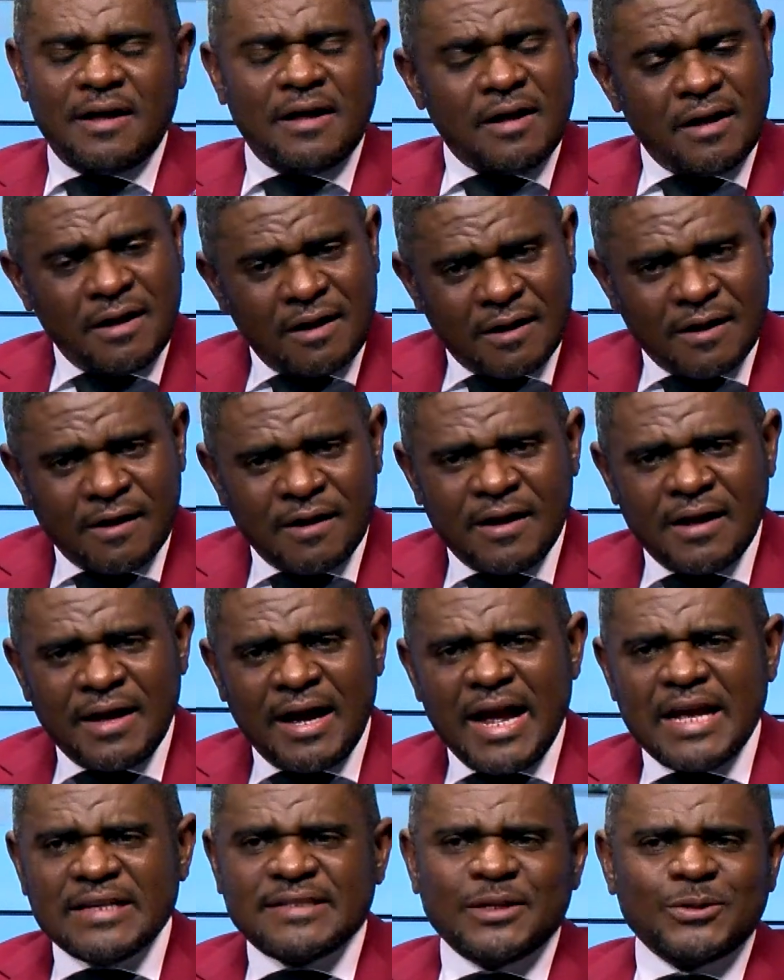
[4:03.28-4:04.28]
I
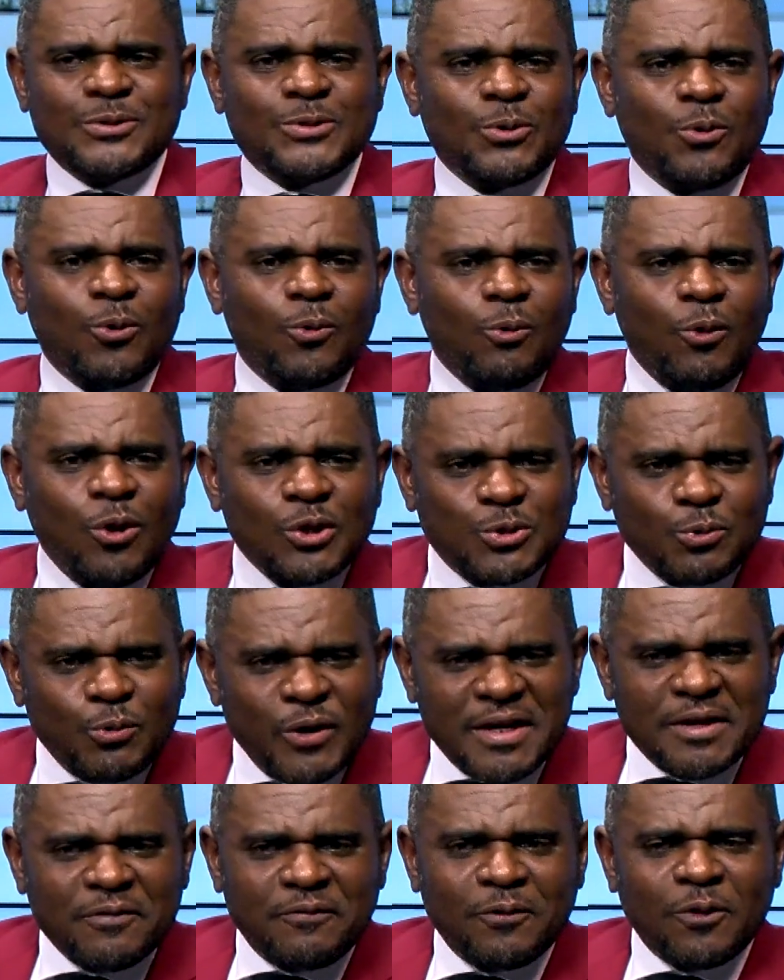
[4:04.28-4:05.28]
said, so what
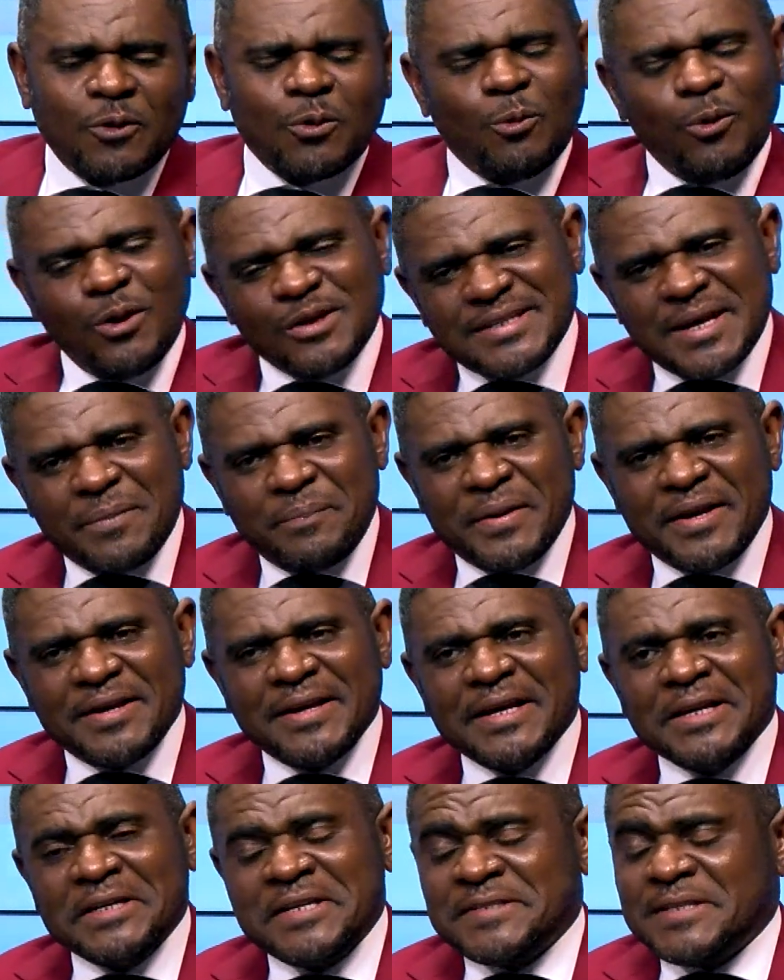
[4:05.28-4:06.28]
windfall? What happened?
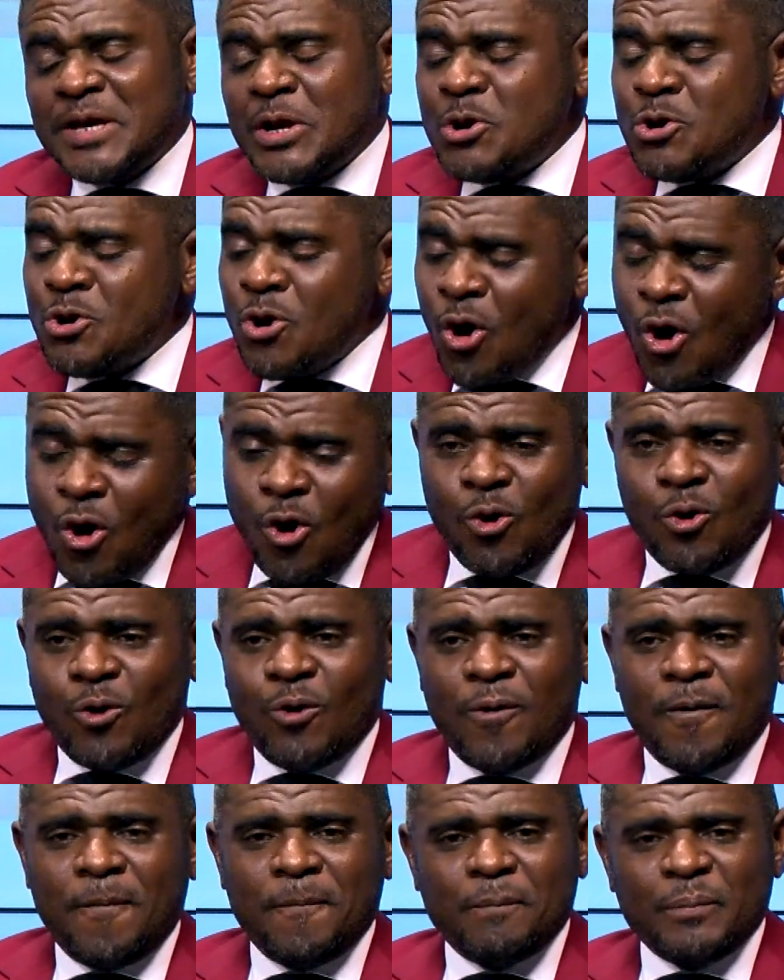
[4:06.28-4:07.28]
He said,
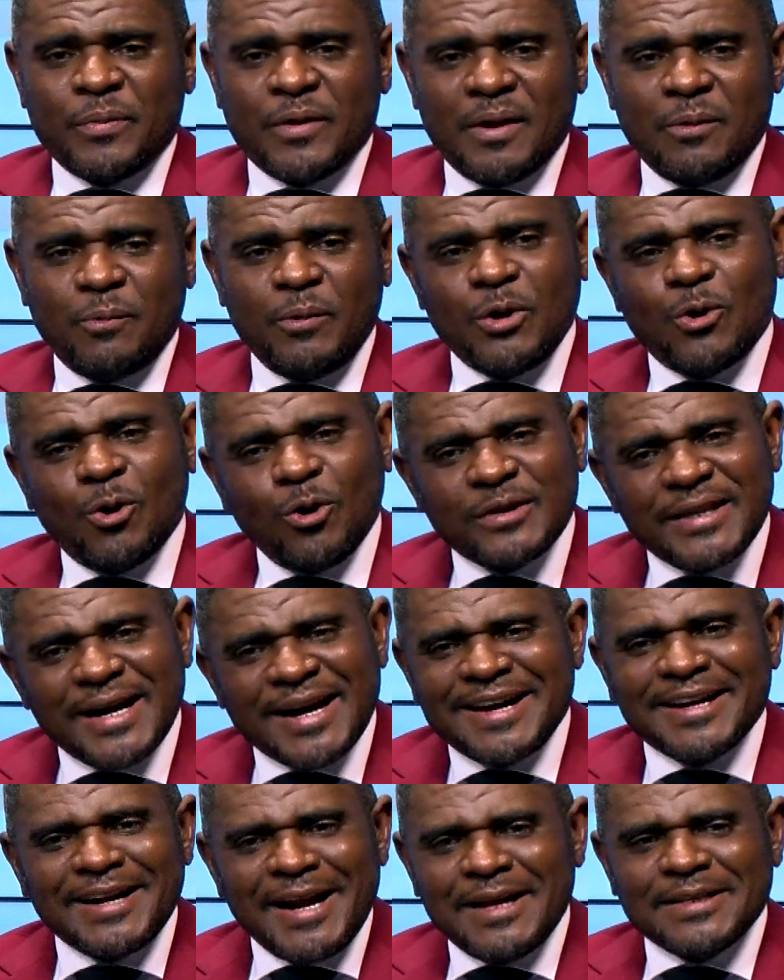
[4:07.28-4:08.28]
no, we got
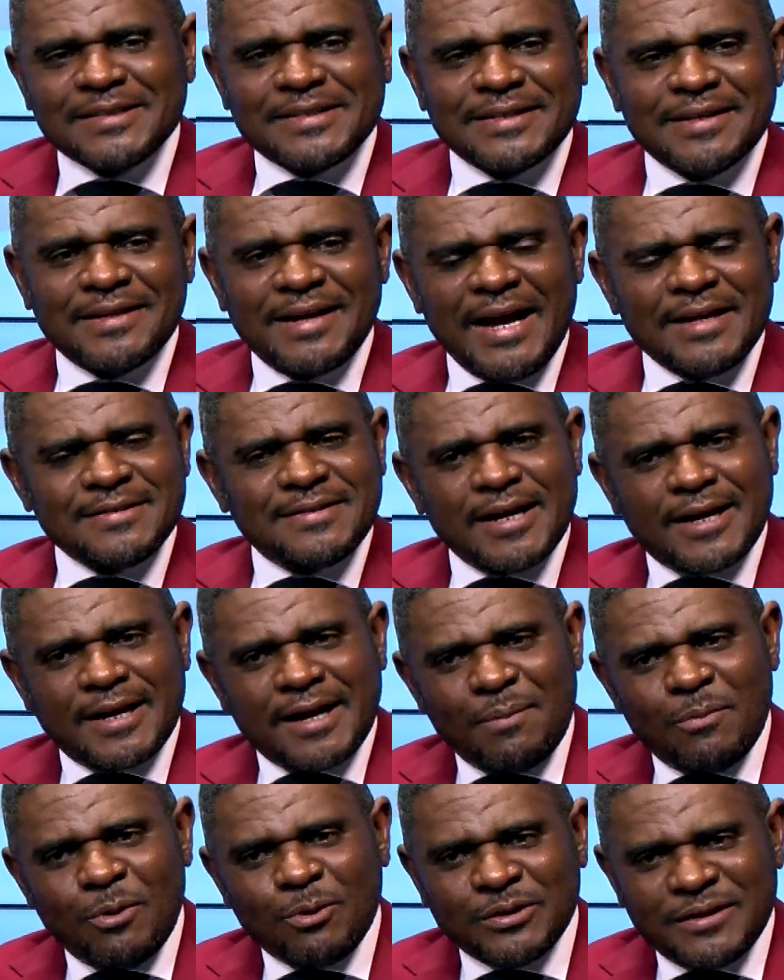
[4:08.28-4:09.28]
a grant. I said,
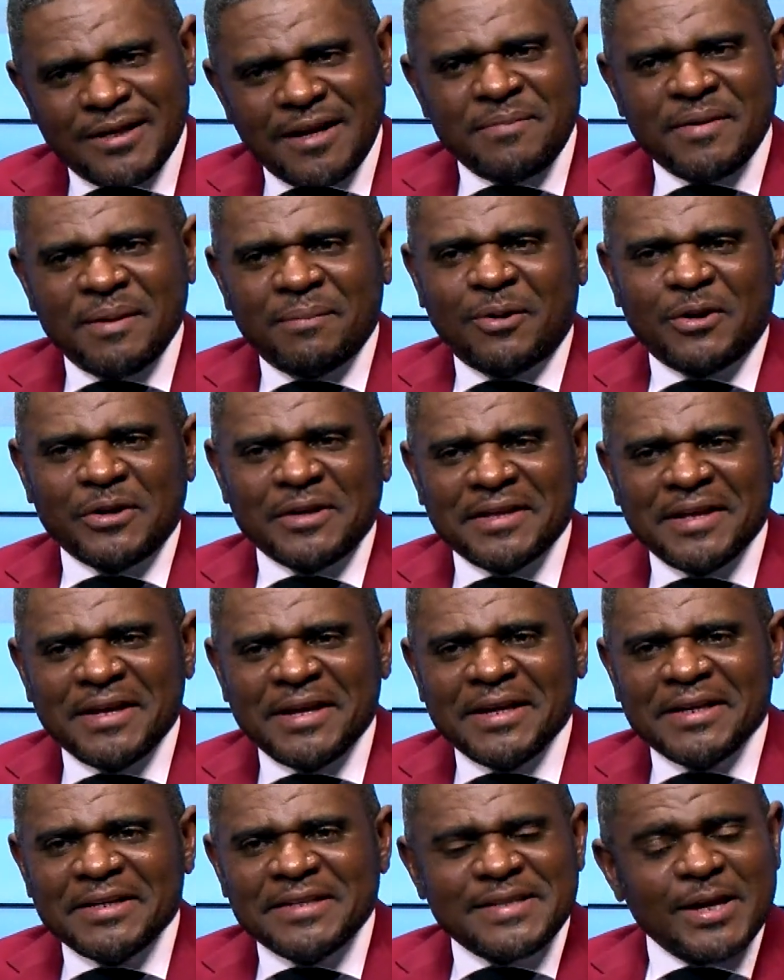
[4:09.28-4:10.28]
come on, tell me about it.
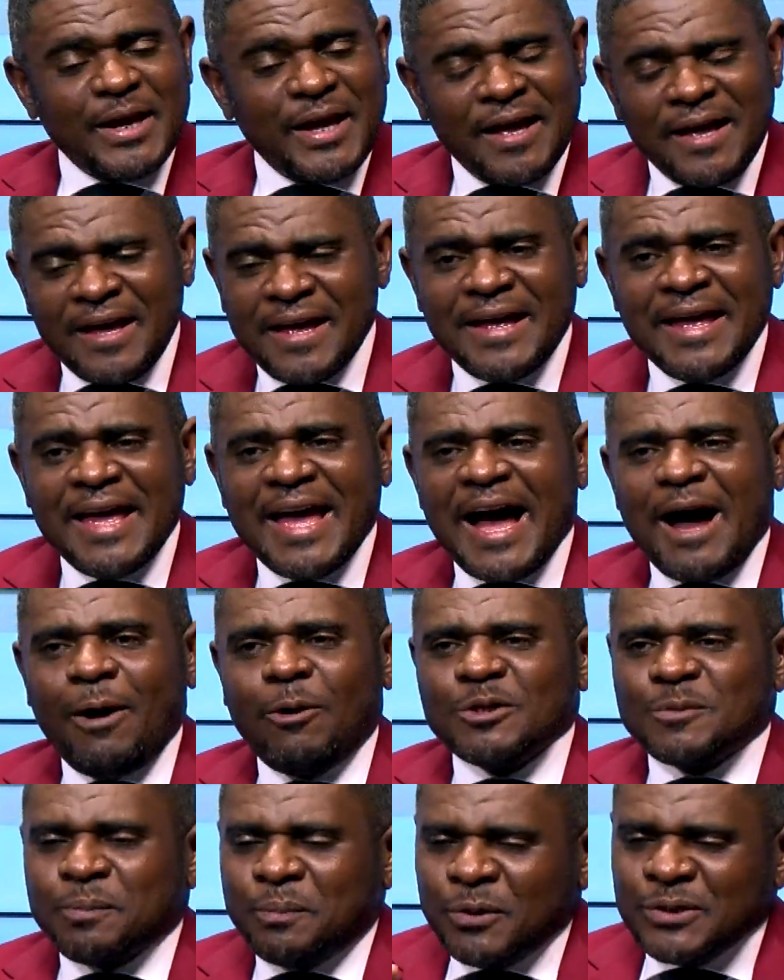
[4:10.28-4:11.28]
He said, hey, I
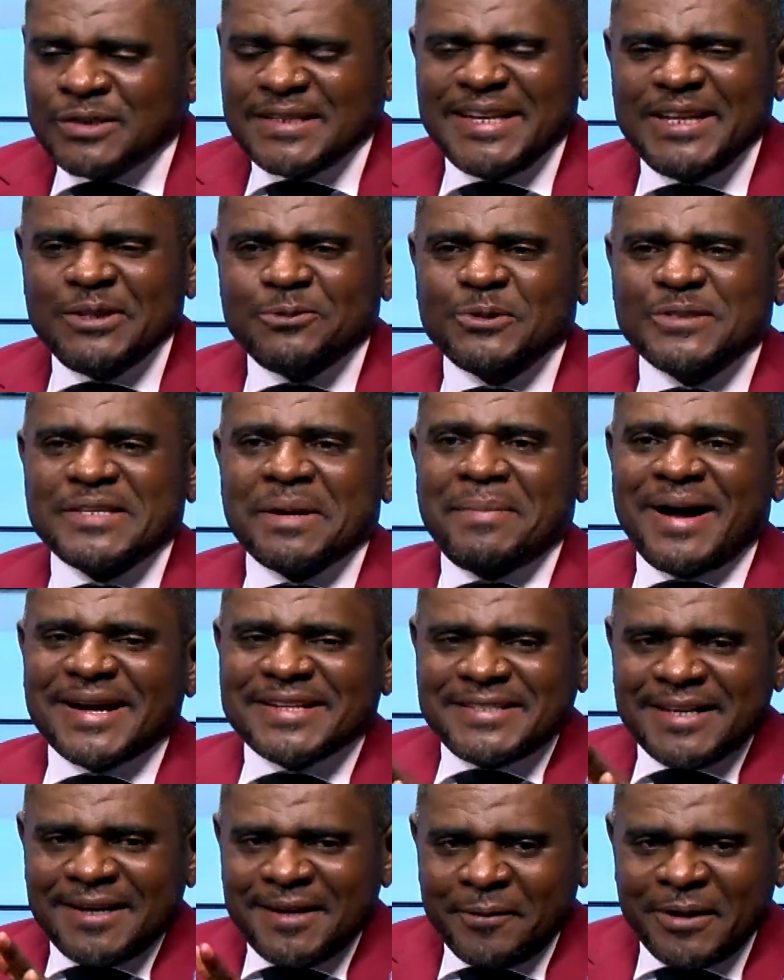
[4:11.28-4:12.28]
was put into some
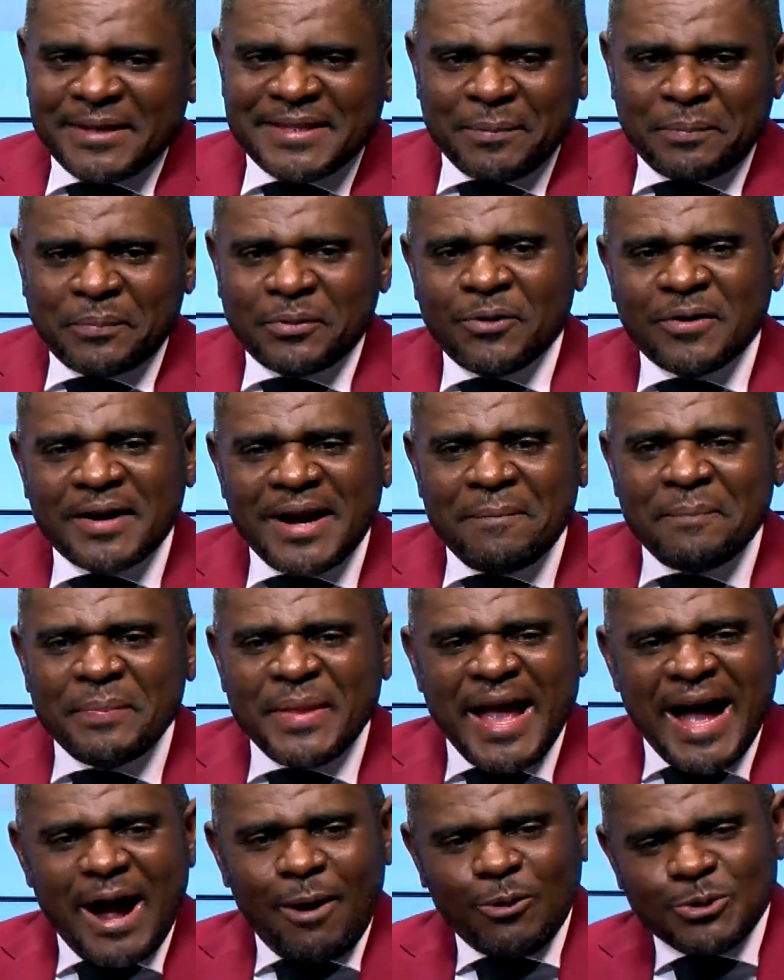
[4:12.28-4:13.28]
accelerator program.
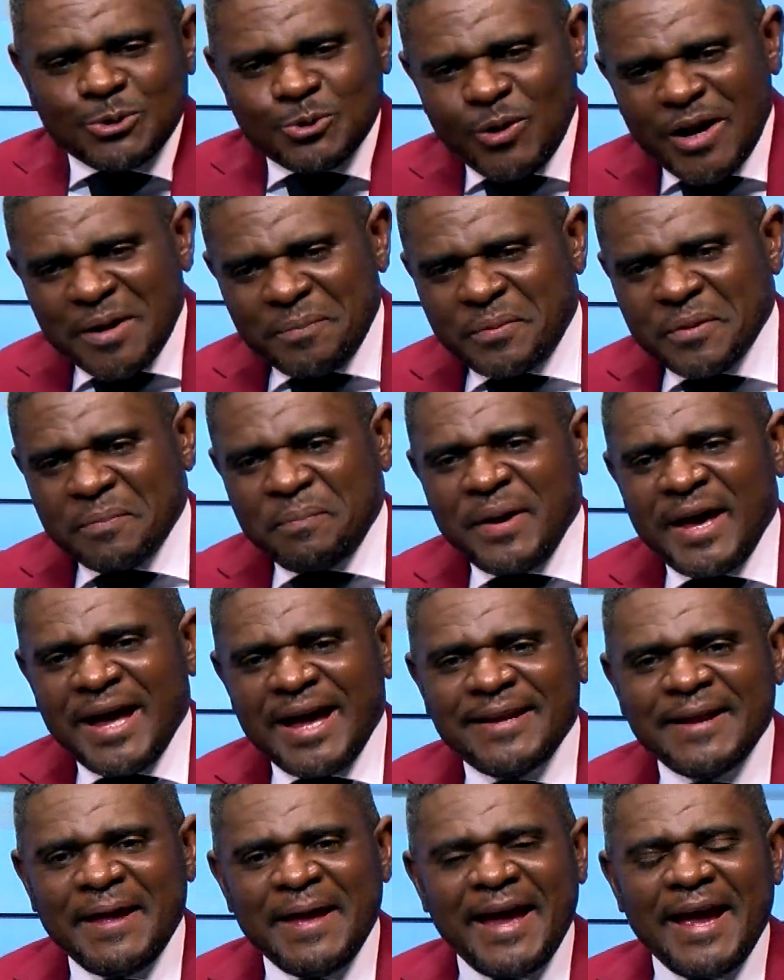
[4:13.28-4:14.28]
I was well
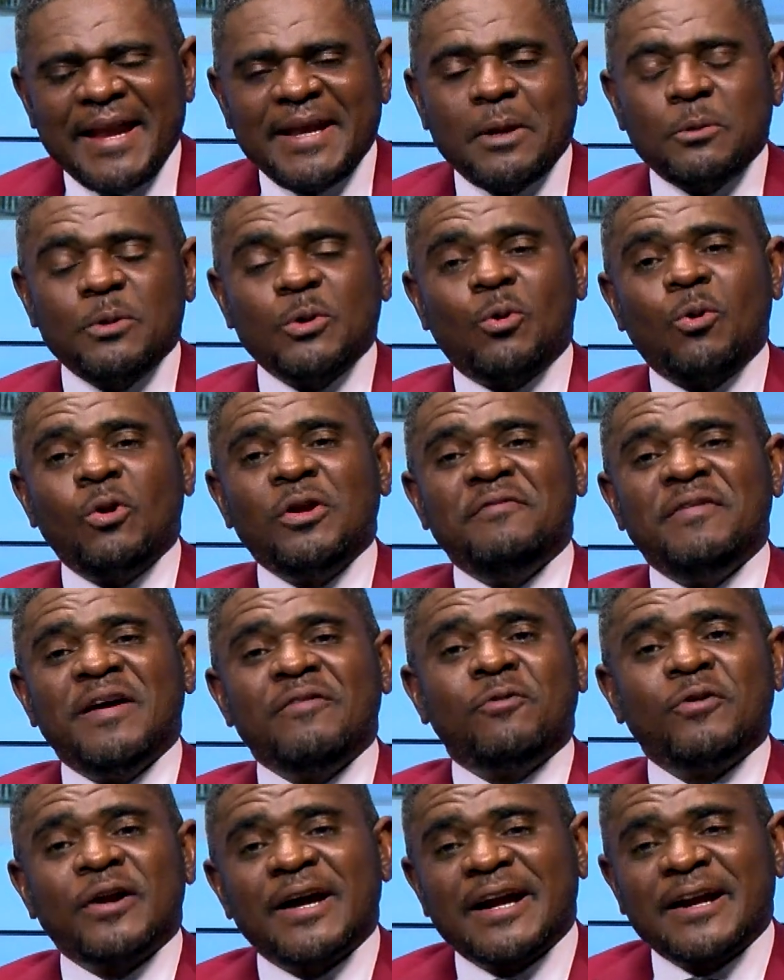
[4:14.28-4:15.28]
prepared, and then we
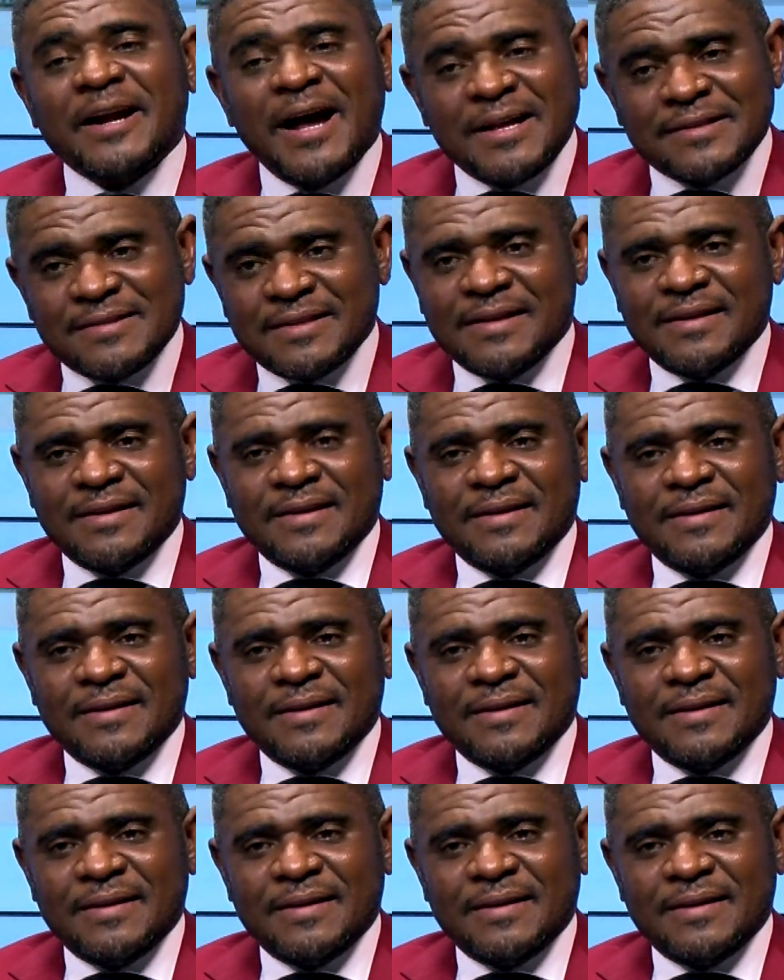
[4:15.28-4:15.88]
qualified for a grant.